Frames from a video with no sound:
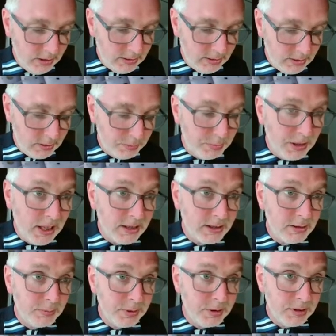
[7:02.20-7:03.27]
to the black
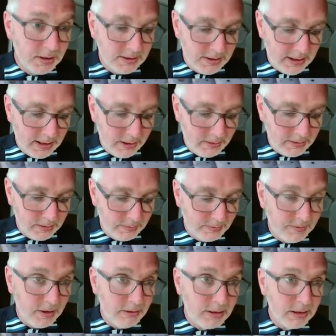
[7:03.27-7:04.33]
community, it's a
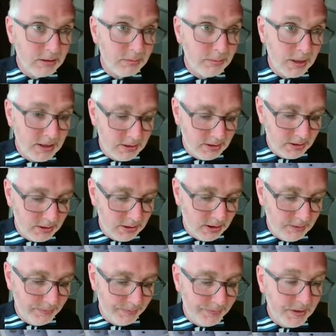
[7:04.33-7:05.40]
very good mention that